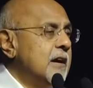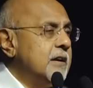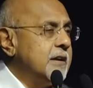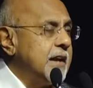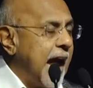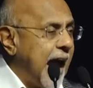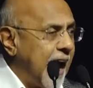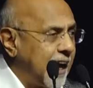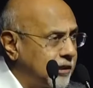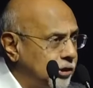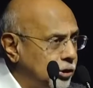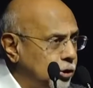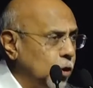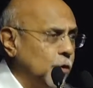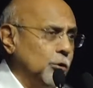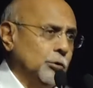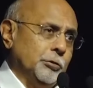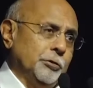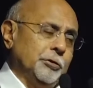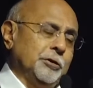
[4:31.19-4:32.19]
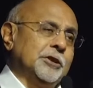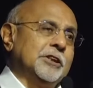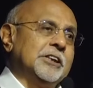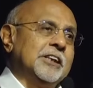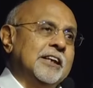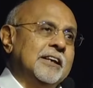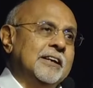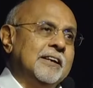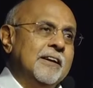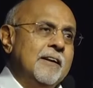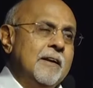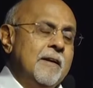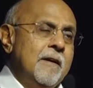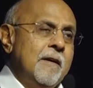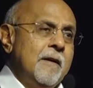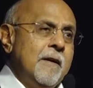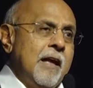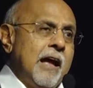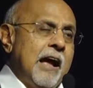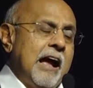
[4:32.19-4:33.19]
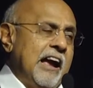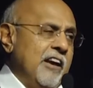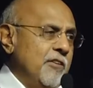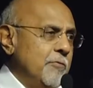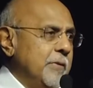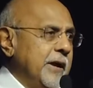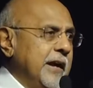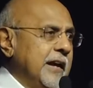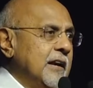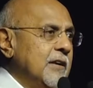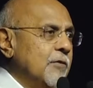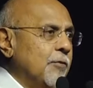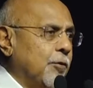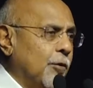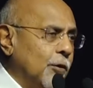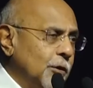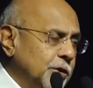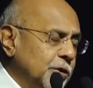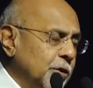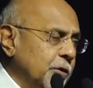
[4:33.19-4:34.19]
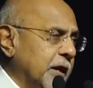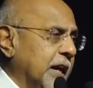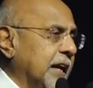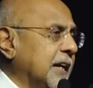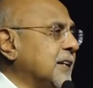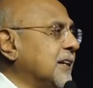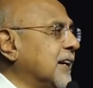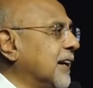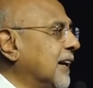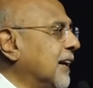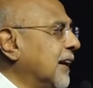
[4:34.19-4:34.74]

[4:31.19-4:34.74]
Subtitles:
tax shows. I've been fortunate